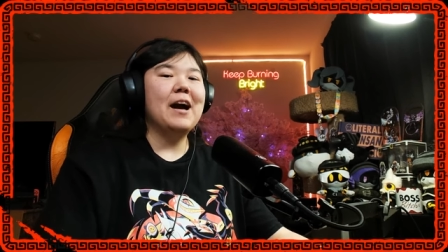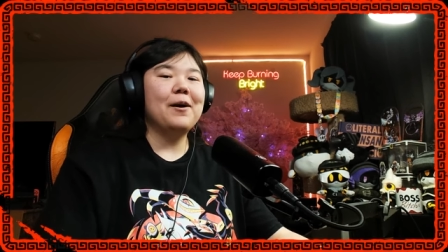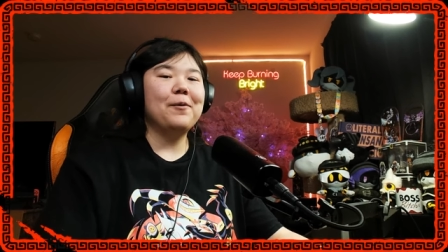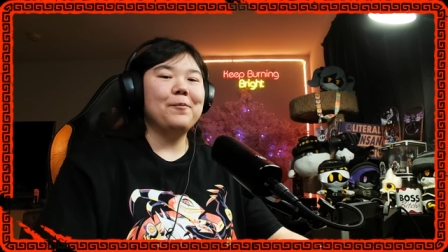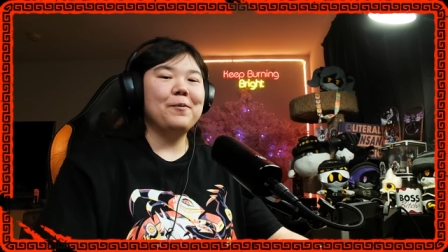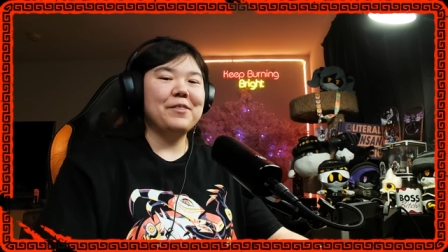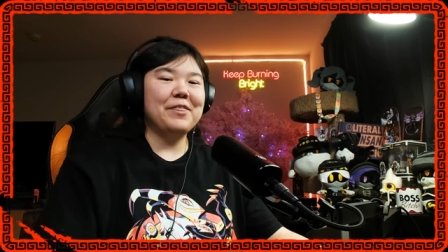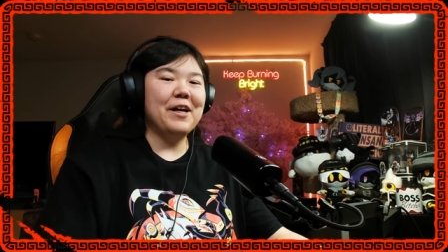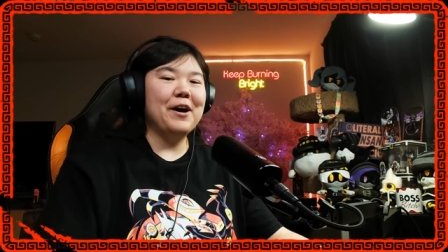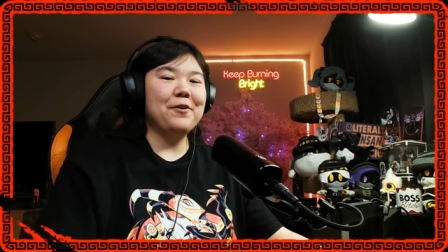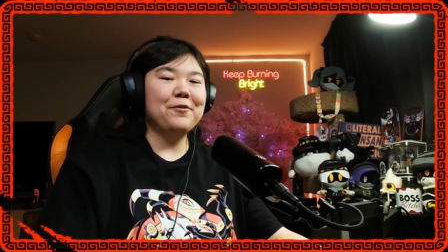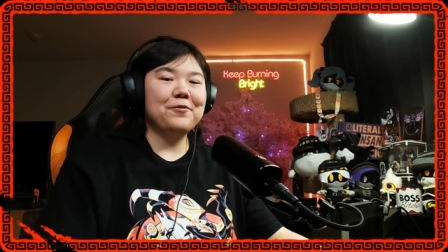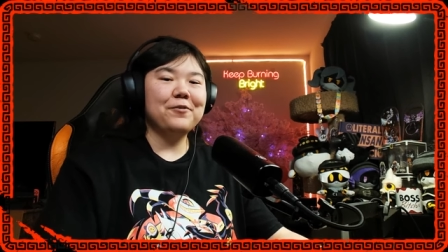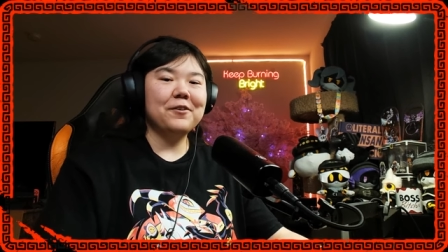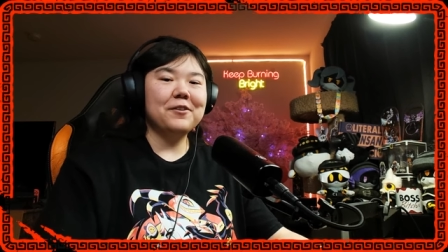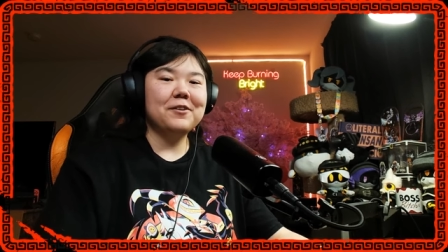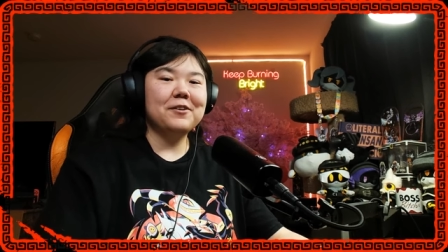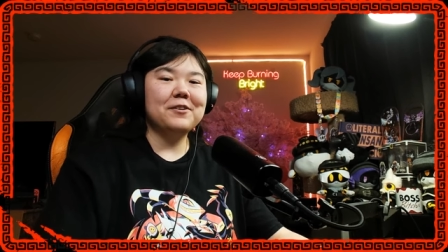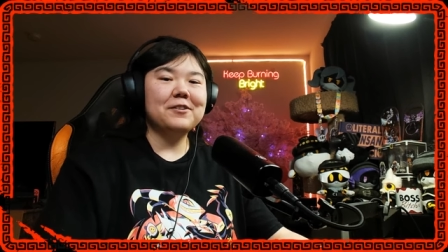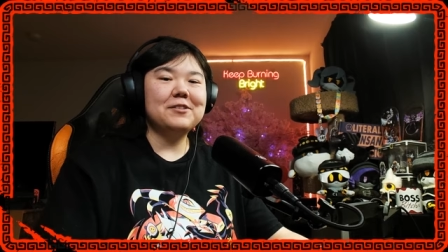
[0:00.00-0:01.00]
Without
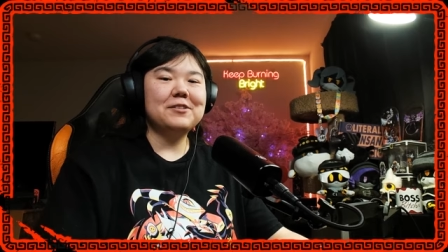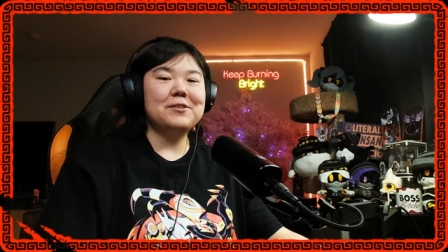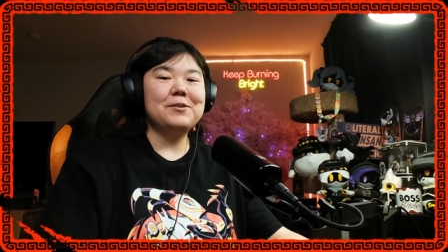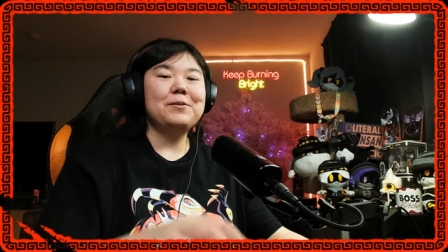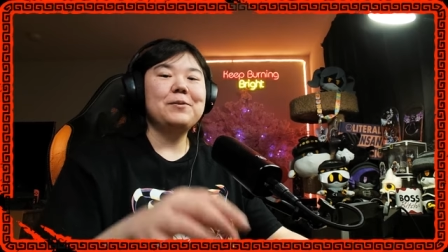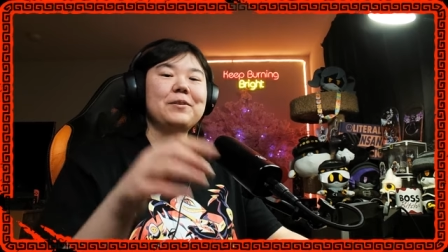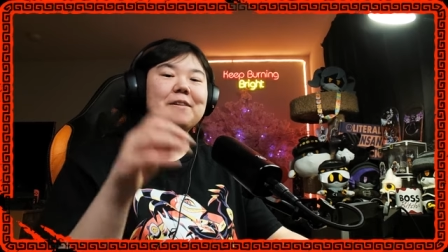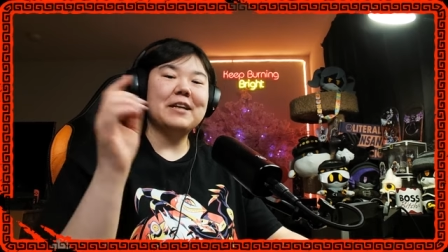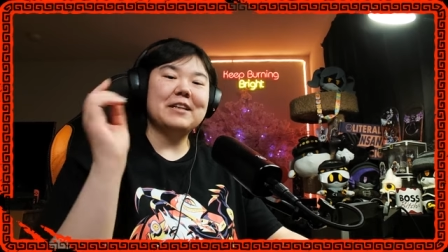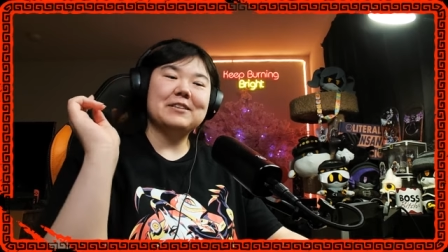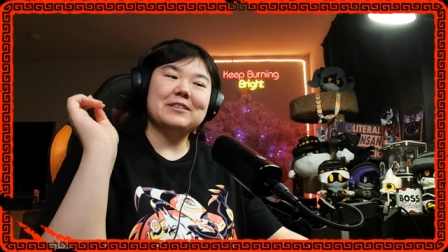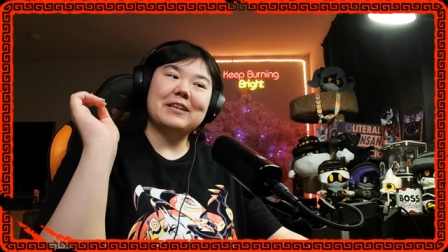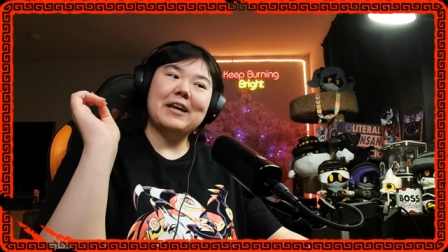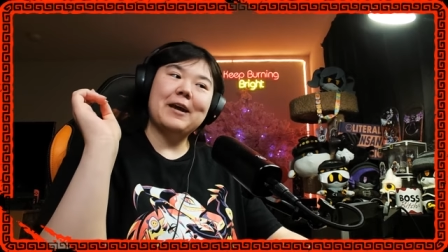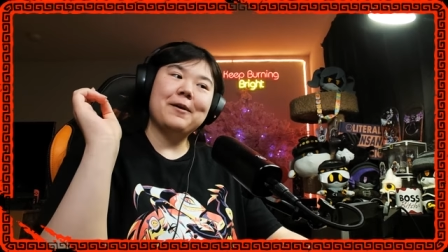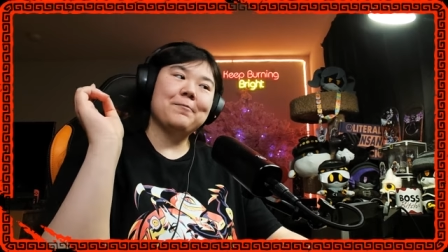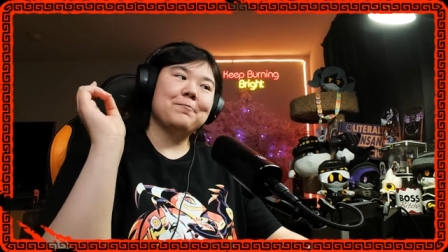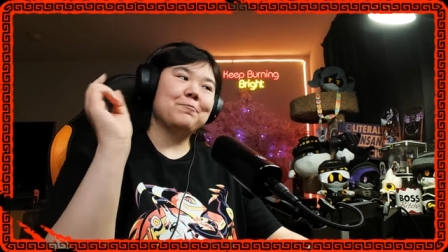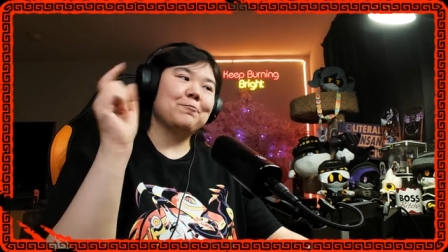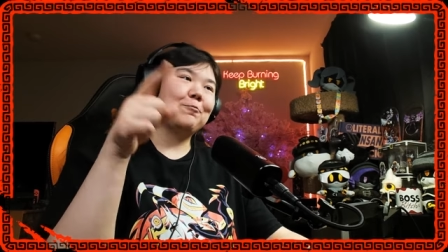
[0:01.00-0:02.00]
further ado, let's
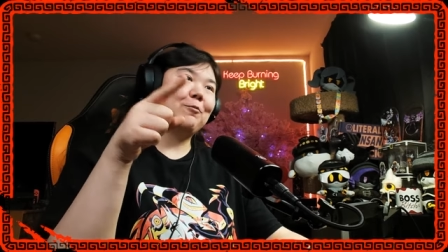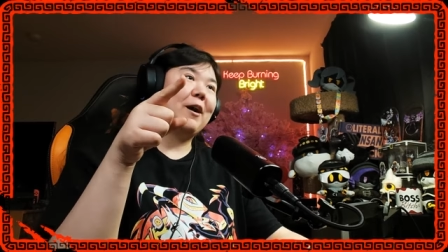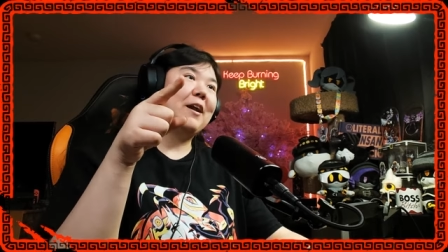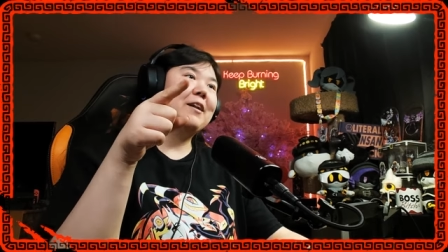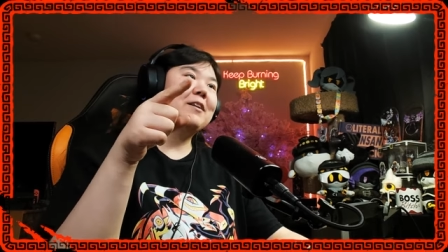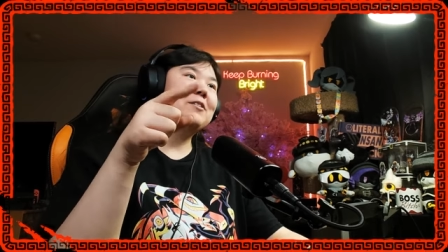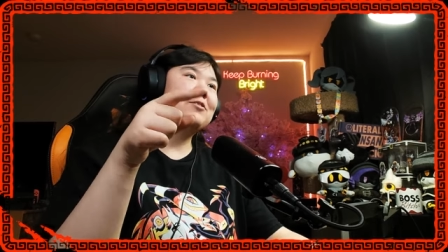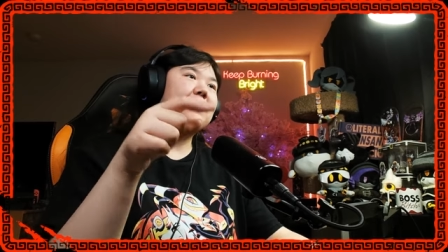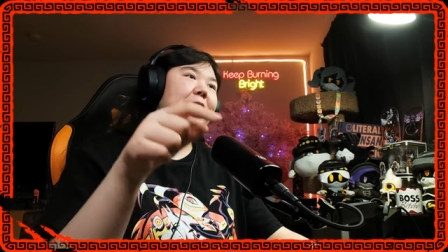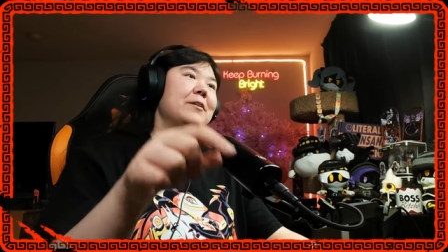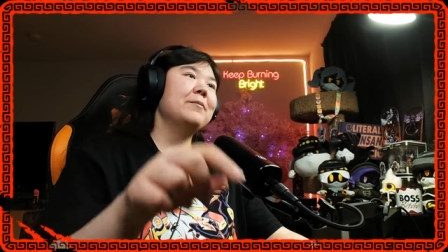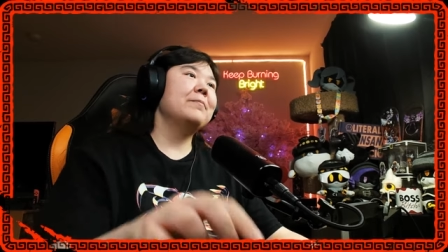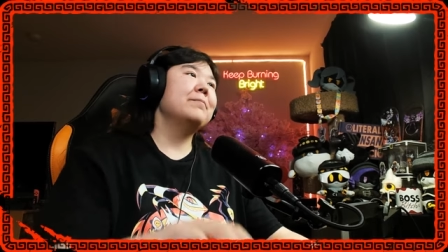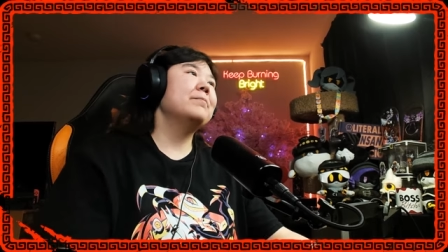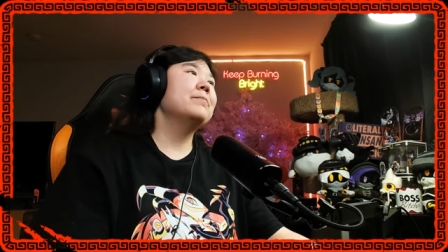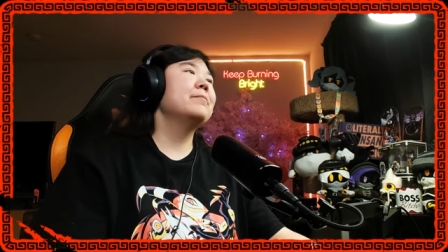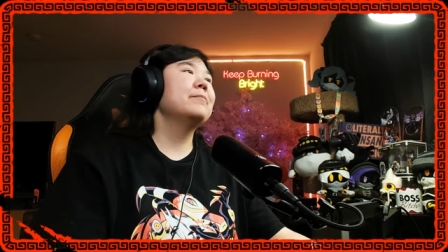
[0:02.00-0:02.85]
get right into it.